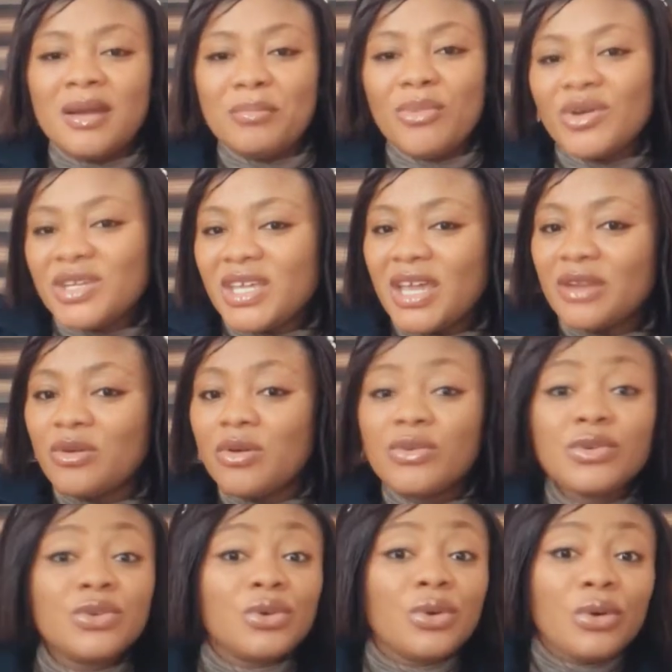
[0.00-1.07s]
Money
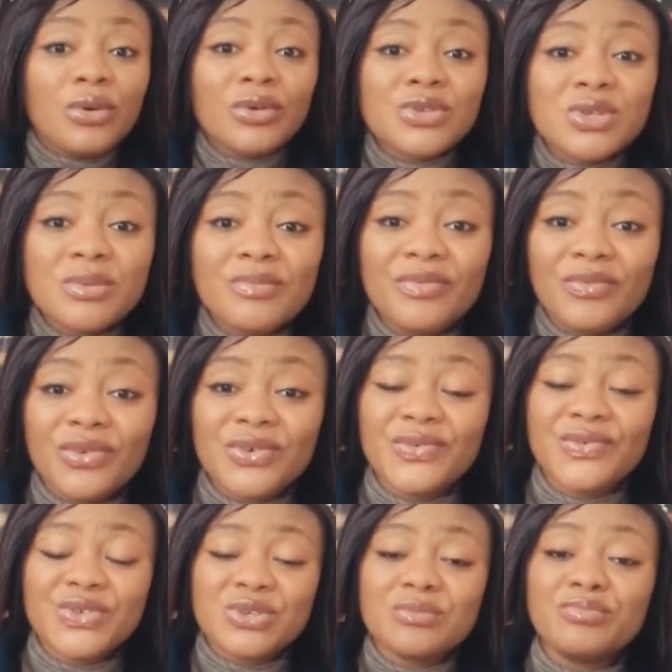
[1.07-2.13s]
cannot, no, some for
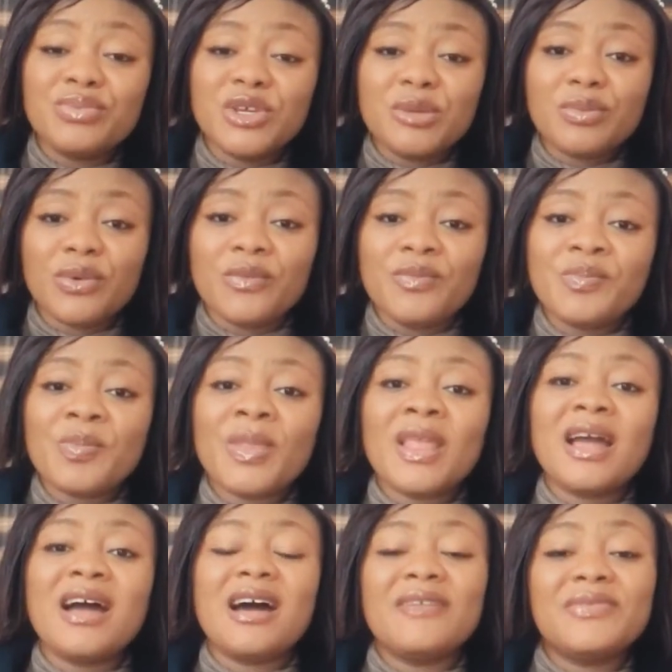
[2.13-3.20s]
some people,
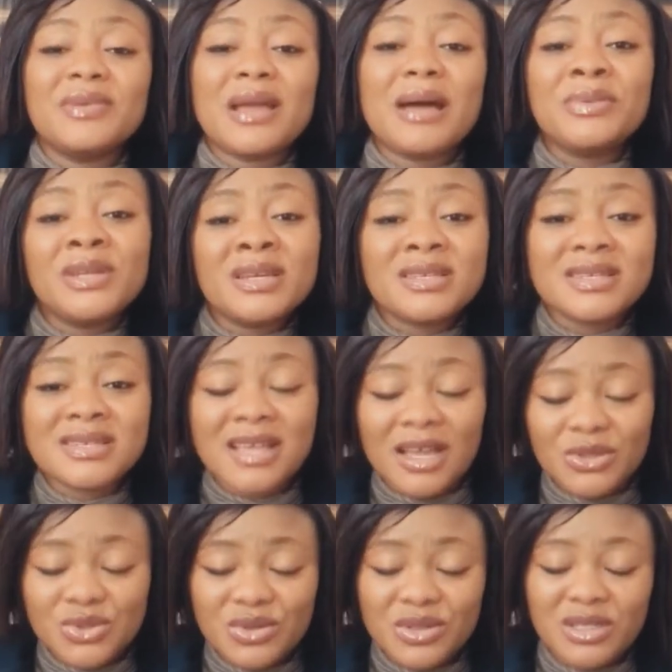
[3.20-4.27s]
happiness is
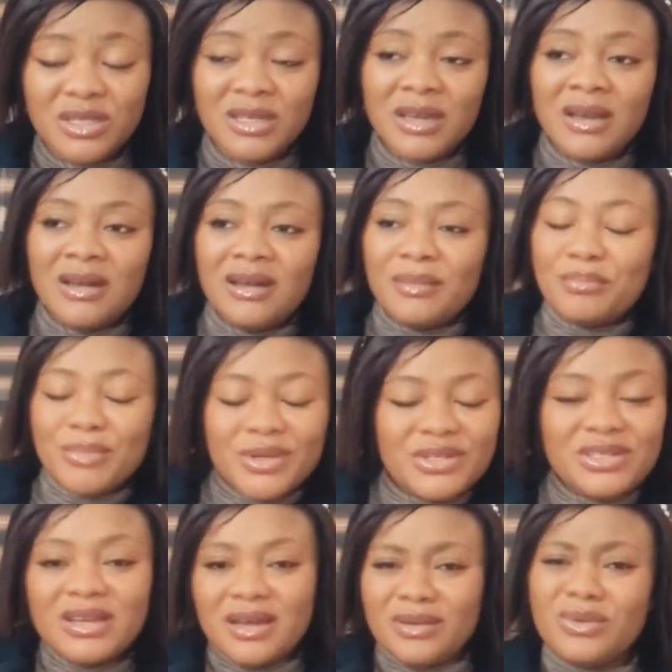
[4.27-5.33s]
actually
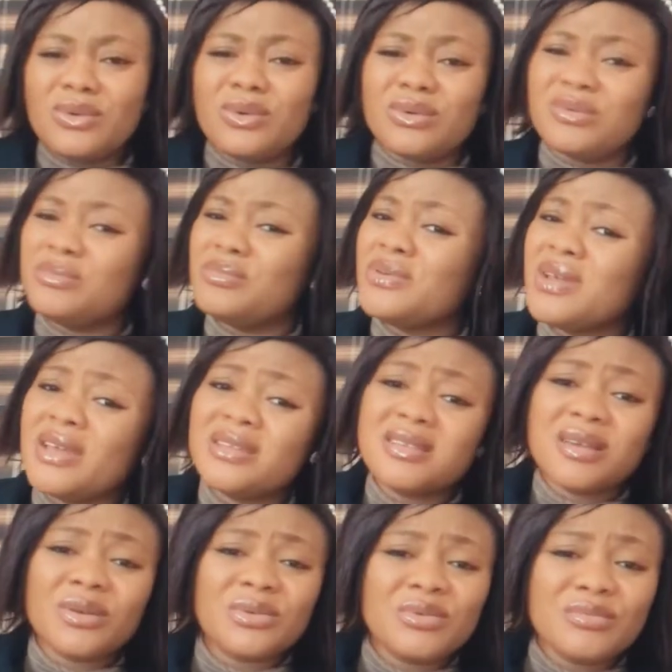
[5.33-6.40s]
money and all. But I
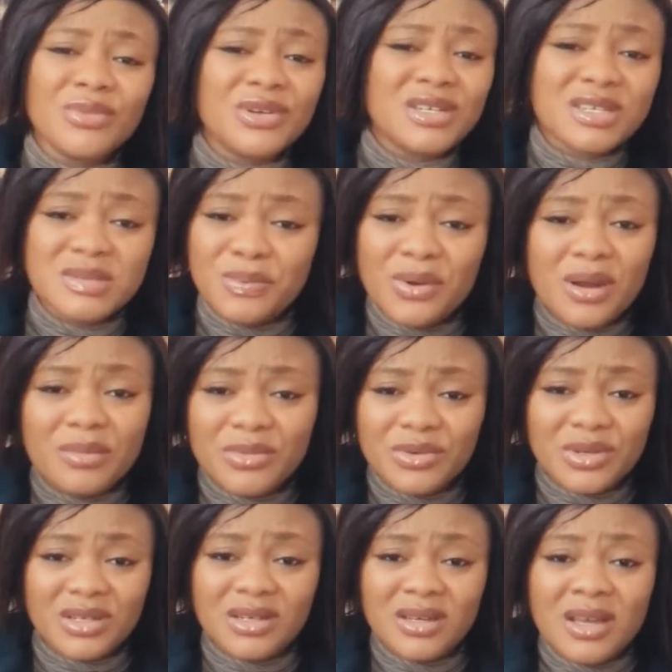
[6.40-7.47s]
tell you, money
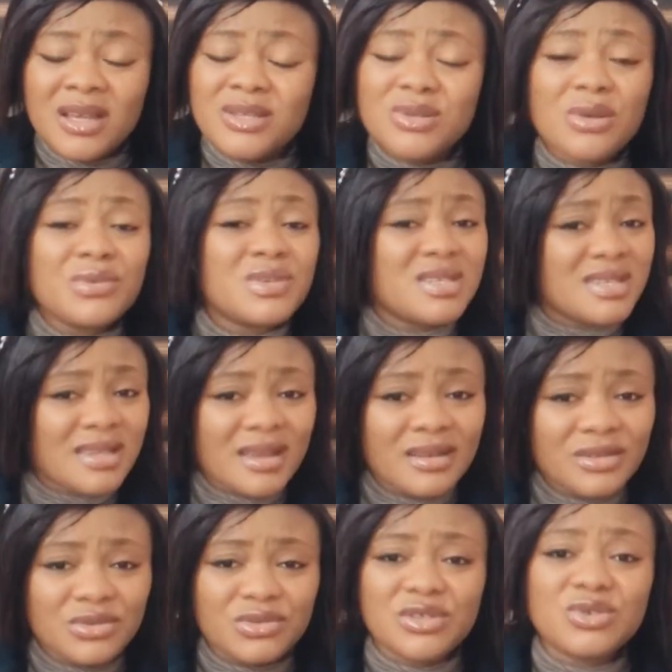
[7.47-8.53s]
is
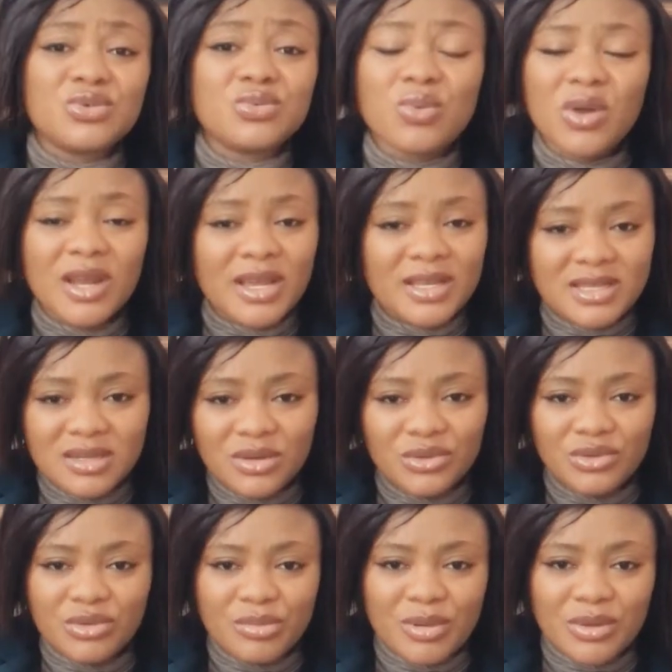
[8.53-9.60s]
secondary to what I tell
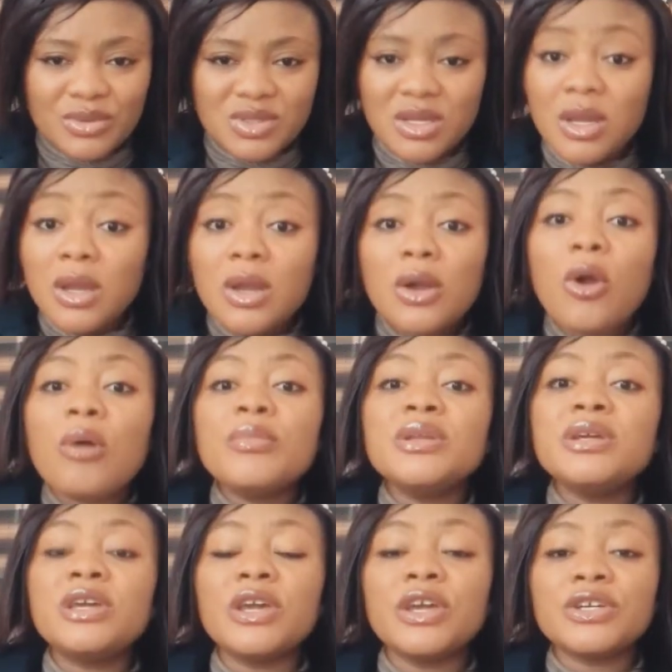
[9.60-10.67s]
you about.
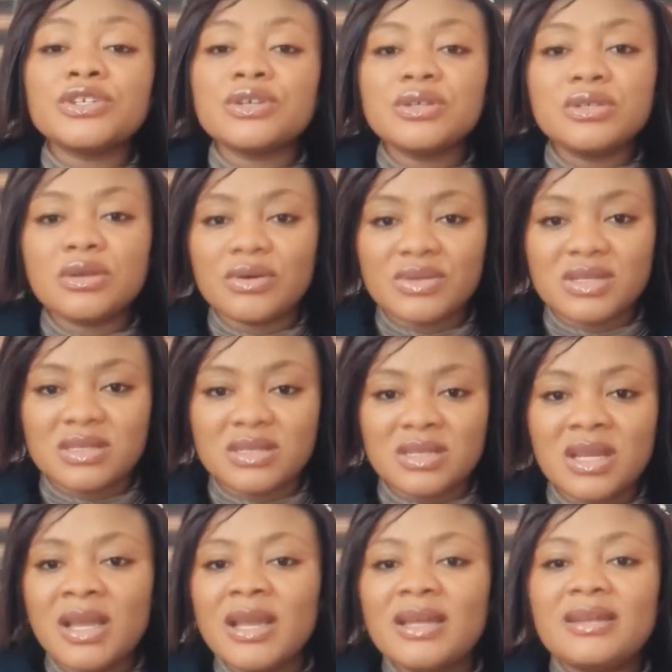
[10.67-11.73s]
Communication does it.
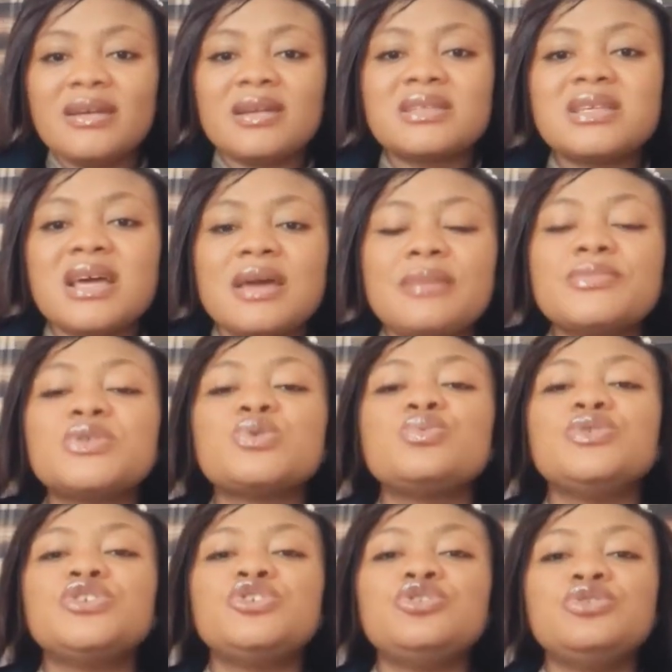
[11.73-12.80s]
There are times in
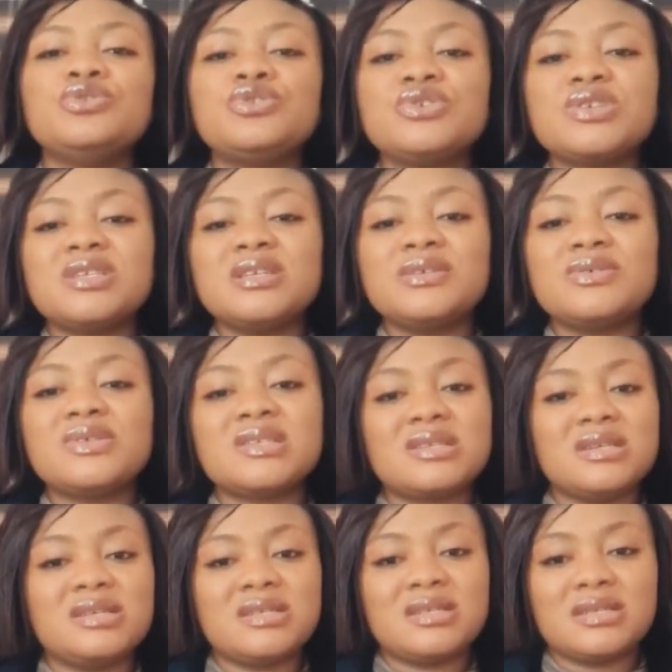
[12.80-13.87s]
which you just need to
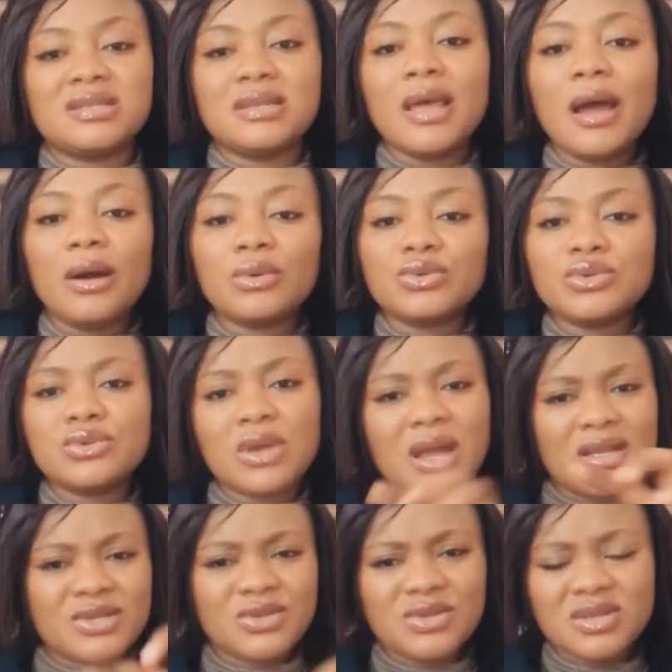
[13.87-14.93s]
sit down to
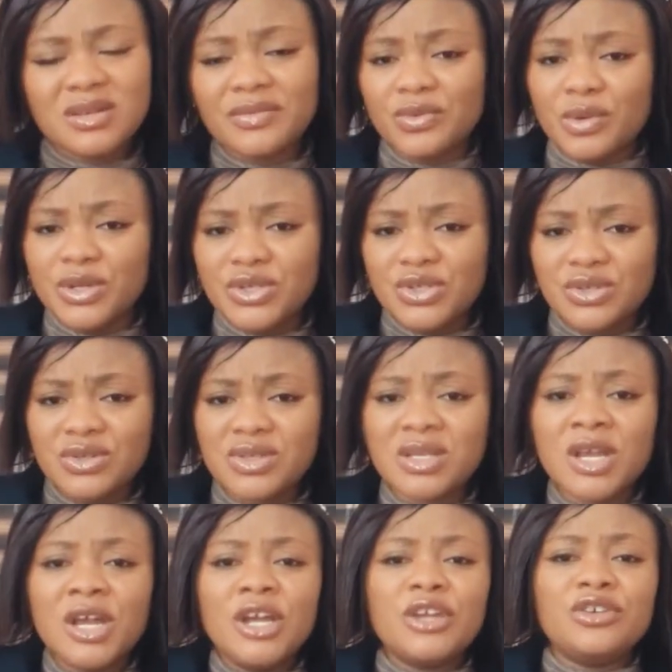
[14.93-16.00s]
ask yourself questions,
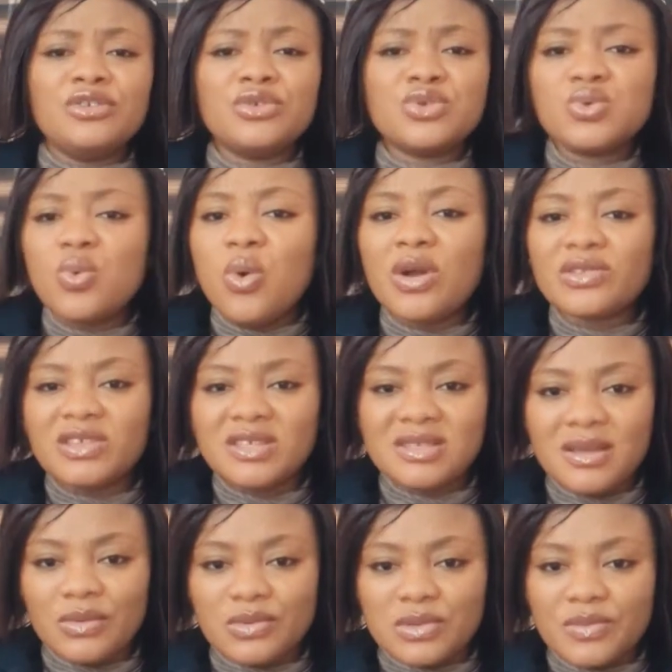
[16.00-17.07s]
you know, to work
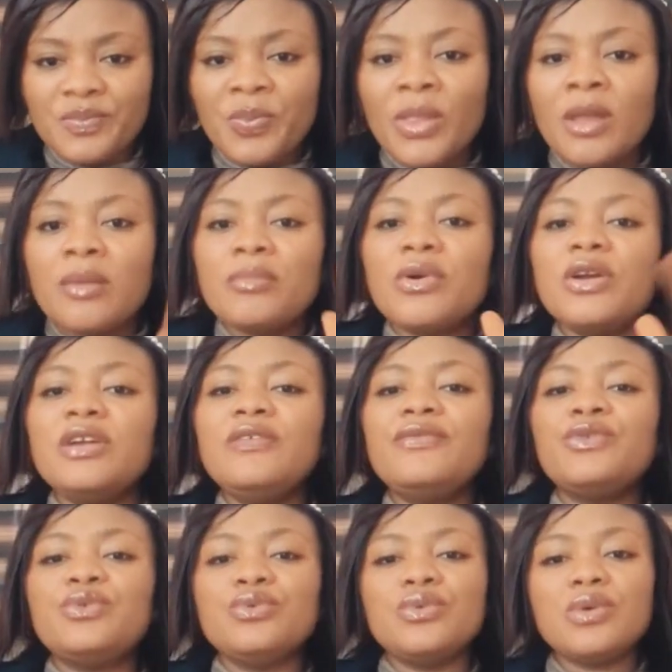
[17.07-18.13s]
things out. But if
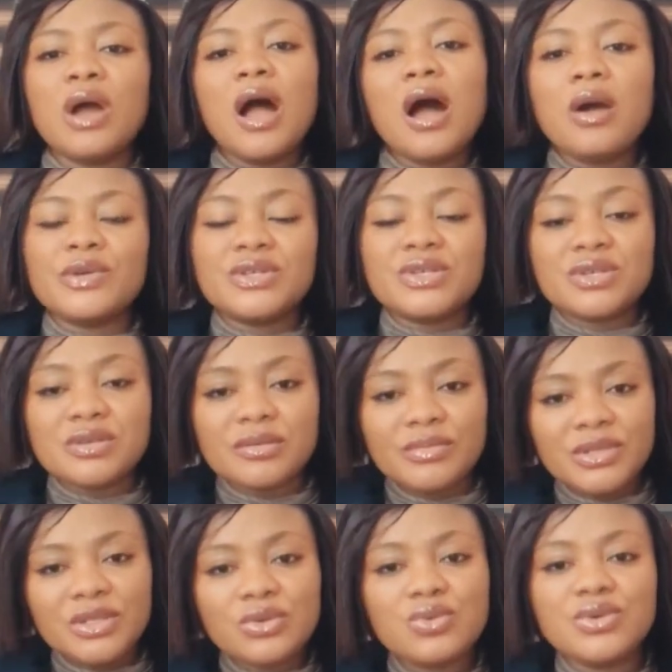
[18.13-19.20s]
you are with
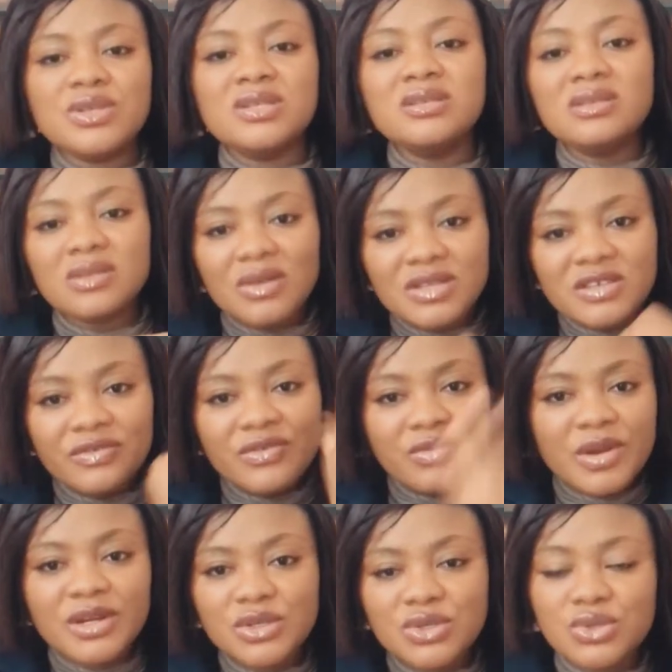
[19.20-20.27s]
somebody who is not even
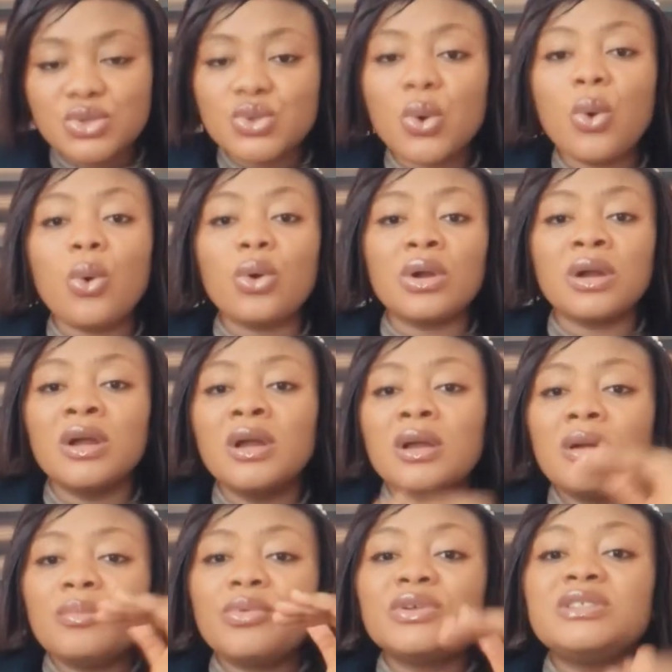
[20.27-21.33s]
ready to talk,
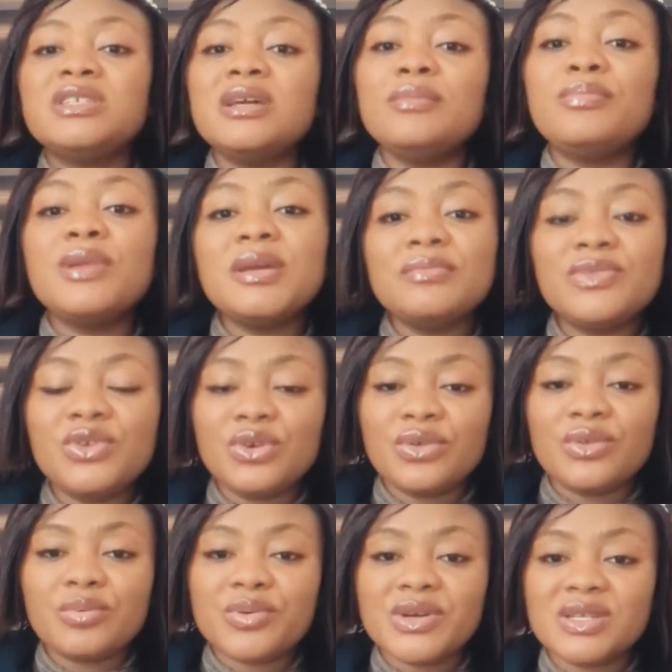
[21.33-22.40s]
but they blame the
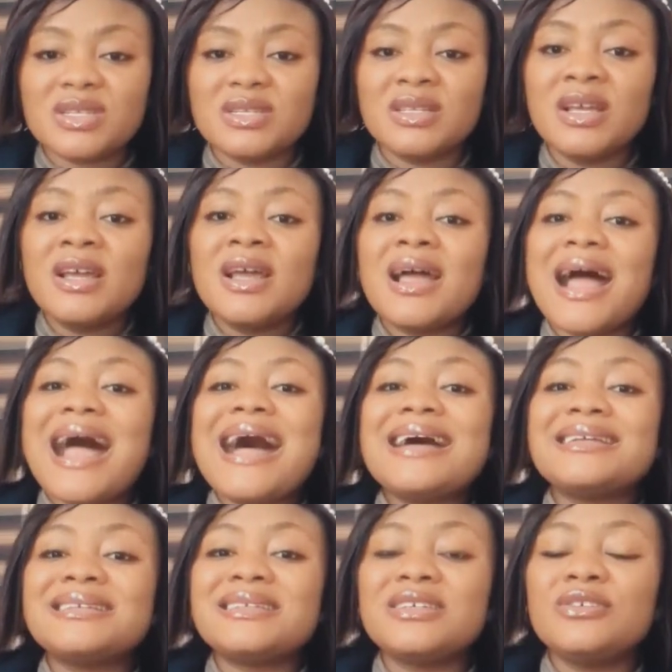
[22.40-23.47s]
other person,
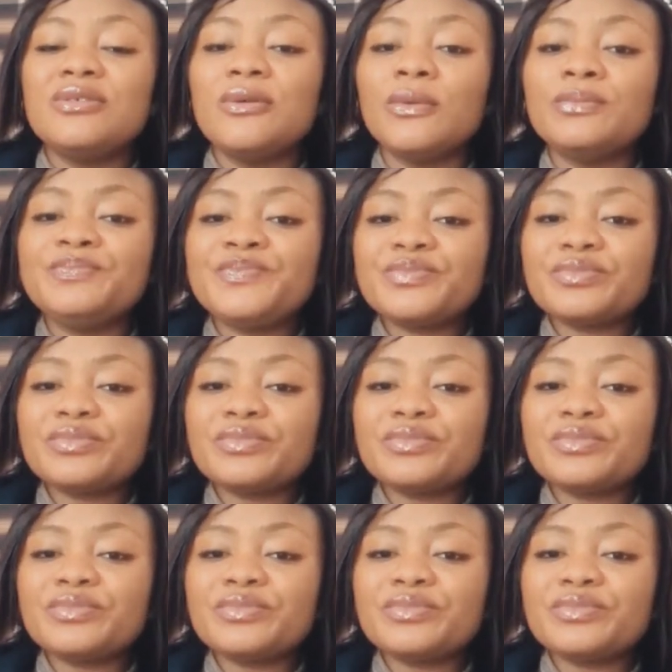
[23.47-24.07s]
and, you know,